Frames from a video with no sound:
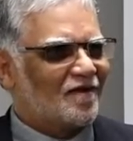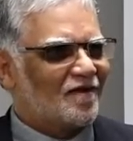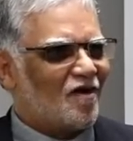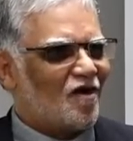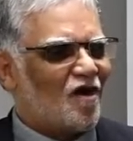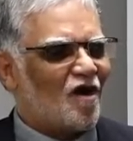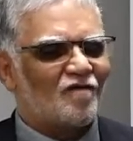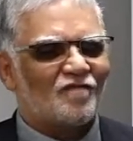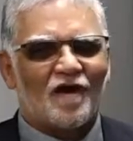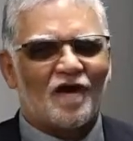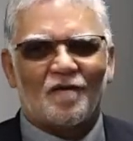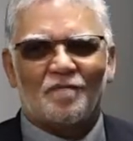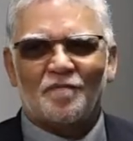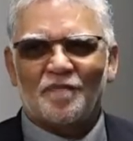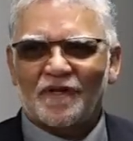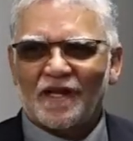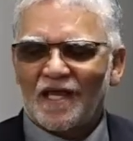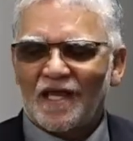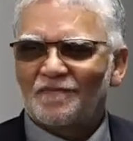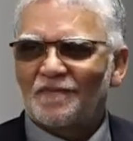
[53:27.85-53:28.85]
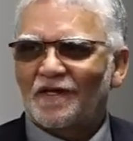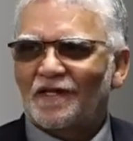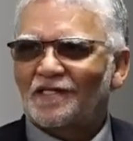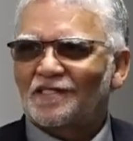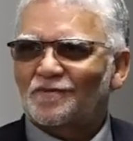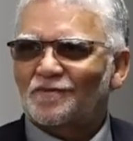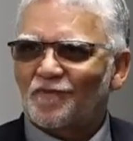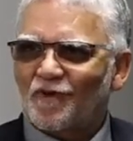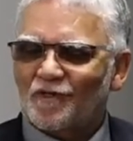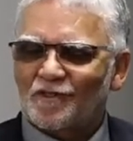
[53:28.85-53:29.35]
of our primary
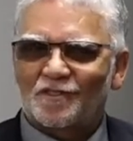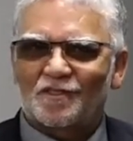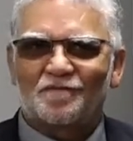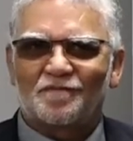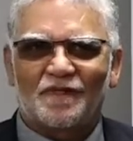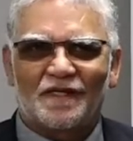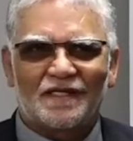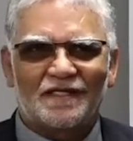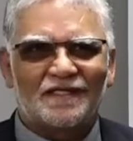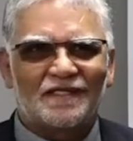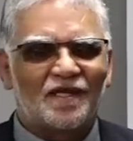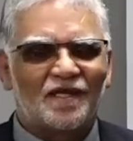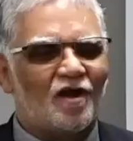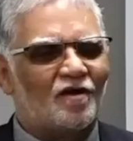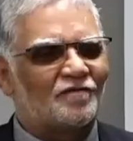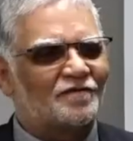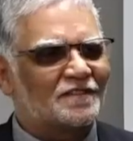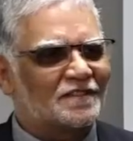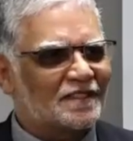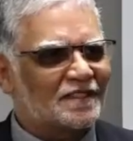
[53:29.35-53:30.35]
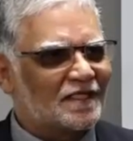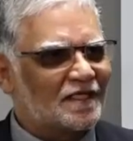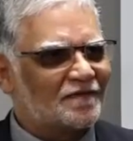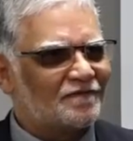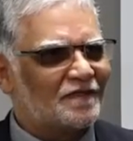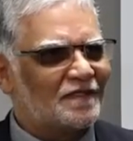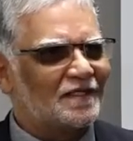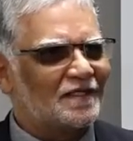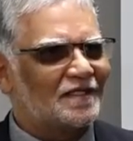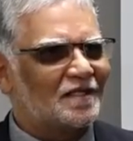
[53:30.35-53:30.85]
responsibility of
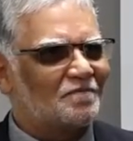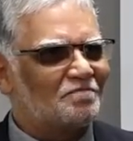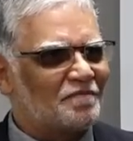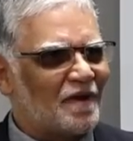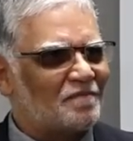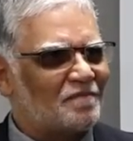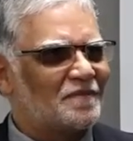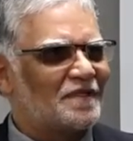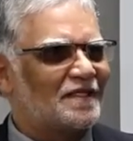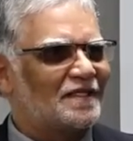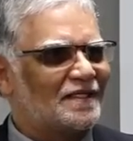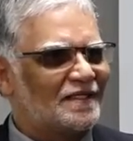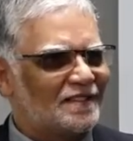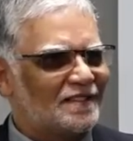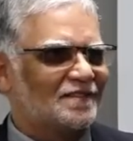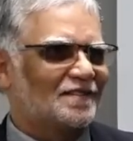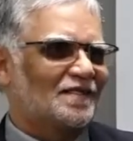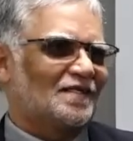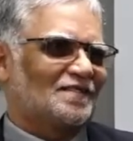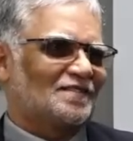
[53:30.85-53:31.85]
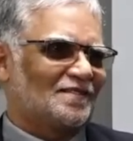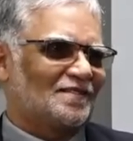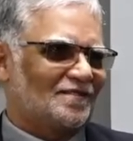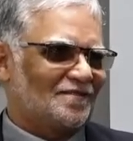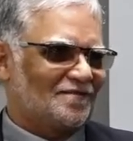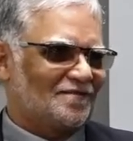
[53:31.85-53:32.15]
serving the public interest.